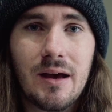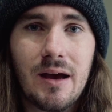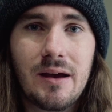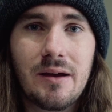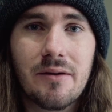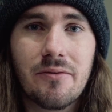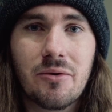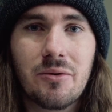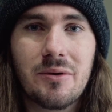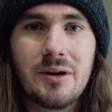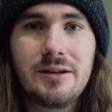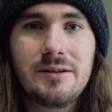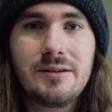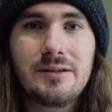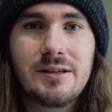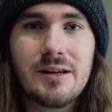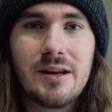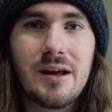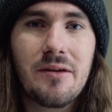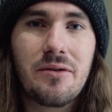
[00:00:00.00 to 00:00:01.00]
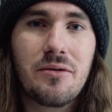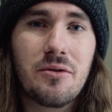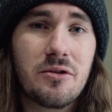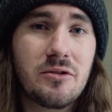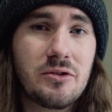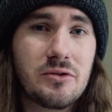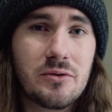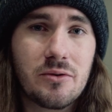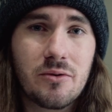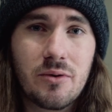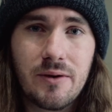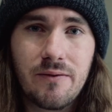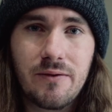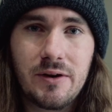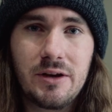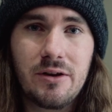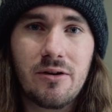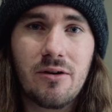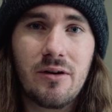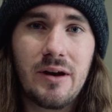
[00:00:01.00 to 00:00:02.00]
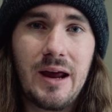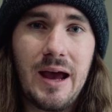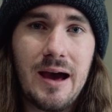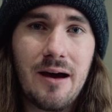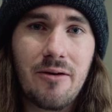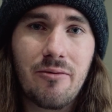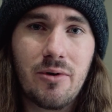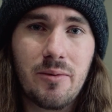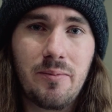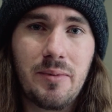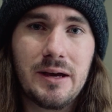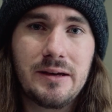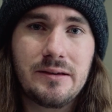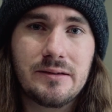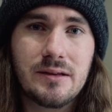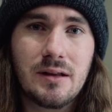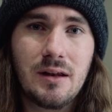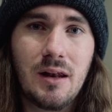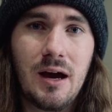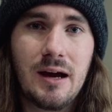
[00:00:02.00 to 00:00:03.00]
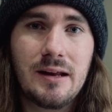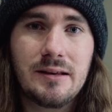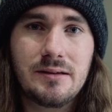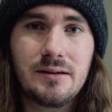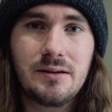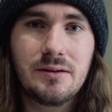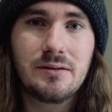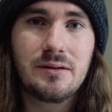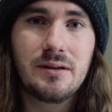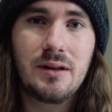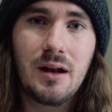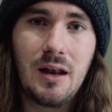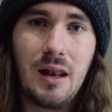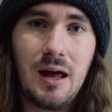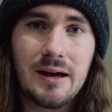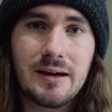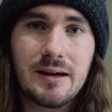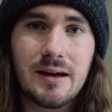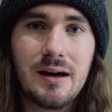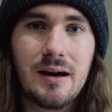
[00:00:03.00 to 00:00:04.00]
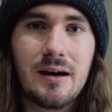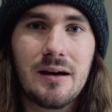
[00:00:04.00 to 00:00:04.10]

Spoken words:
Hey everyone, today I thought I'd do a quick video on how to replace the light seals in a Leica